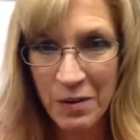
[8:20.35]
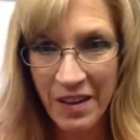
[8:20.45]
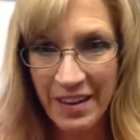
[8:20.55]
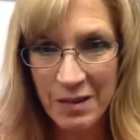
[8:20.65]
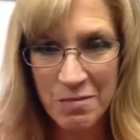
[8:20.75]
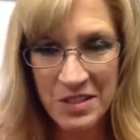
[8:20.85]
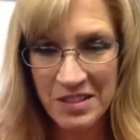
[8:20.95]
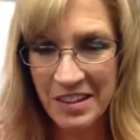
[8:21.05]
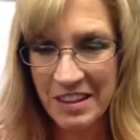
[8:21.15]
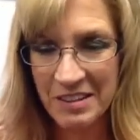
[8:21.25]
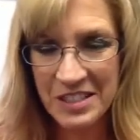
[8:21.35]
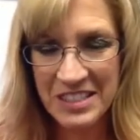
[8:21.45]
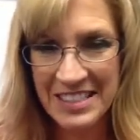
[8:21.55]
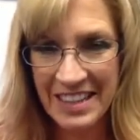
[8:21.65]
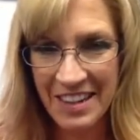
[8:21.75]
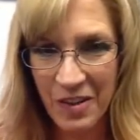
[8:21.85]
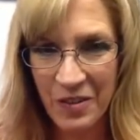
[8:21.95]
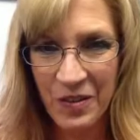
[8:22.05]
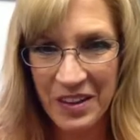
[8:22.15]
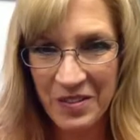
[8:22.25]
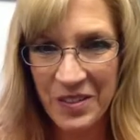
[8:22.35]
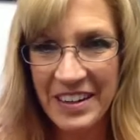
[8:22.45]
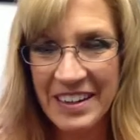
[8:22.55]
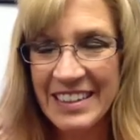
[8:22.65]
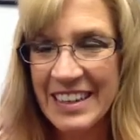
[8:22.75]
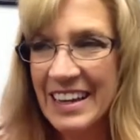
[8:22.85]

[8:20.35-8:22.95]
items, she said no, it wasn't rigged.